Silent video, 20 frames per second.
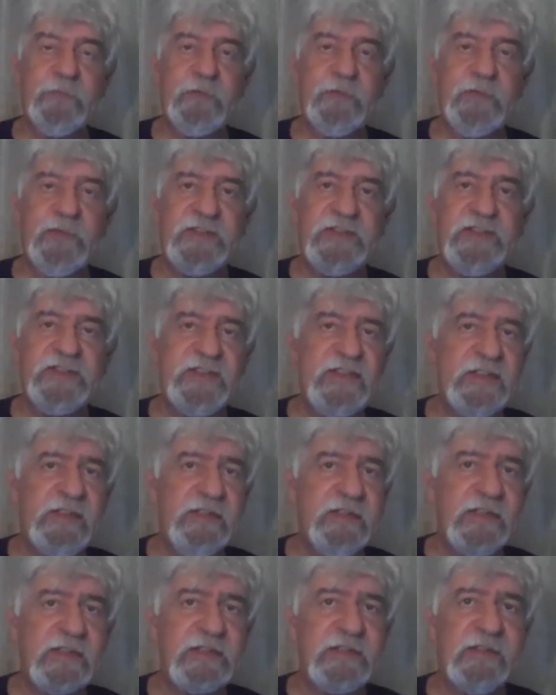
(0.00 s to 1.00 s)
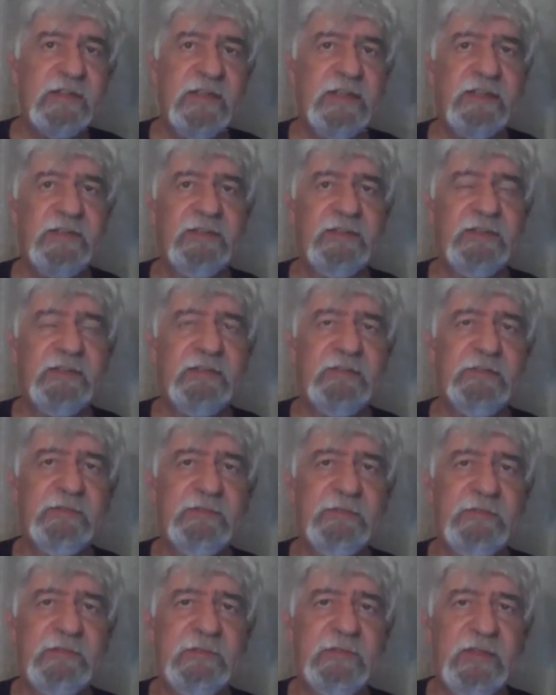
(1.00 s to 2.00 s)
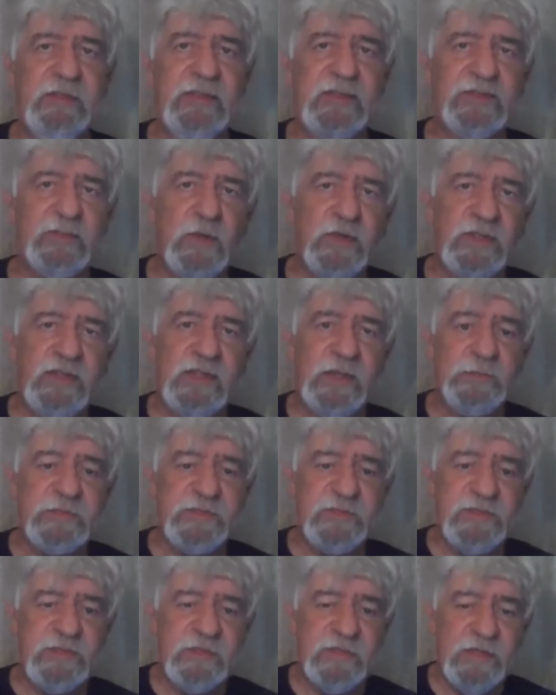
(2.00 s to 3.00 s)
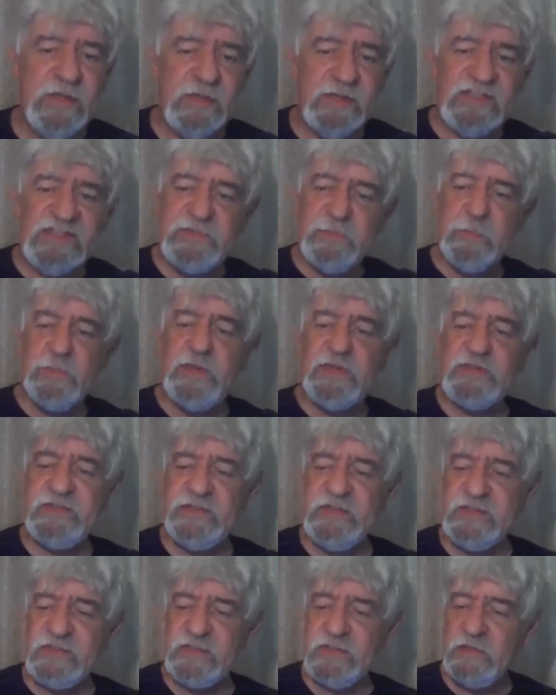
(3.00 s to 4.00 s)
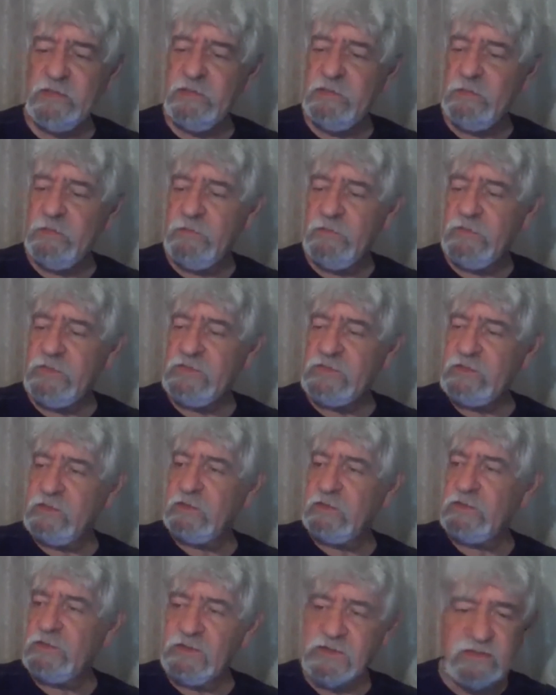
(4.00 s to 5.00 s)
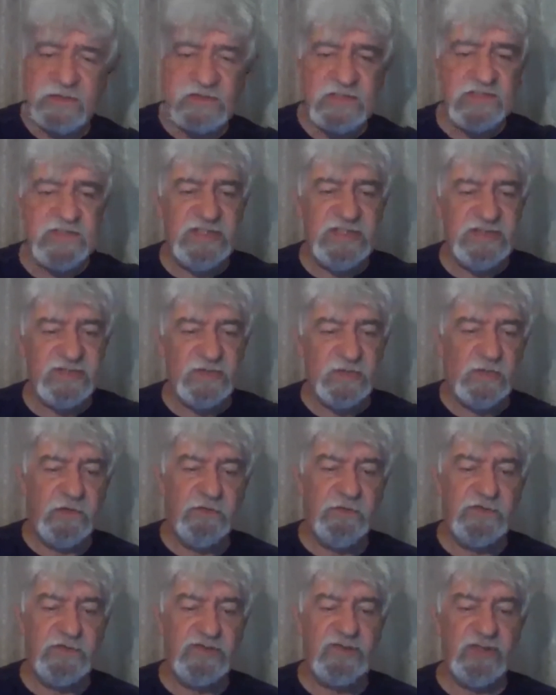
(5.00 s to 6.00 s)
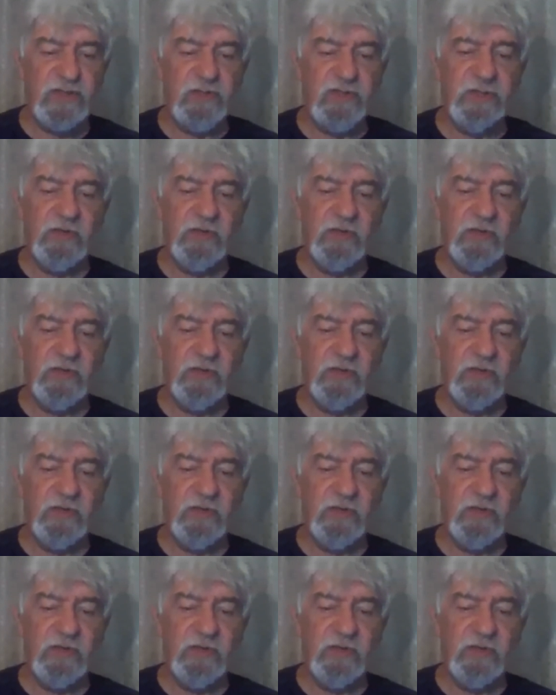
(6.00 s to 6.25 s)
You see, Satan doesn't like that. And that's why he comes and he, and he spreads these, these little, little seeds all over the show.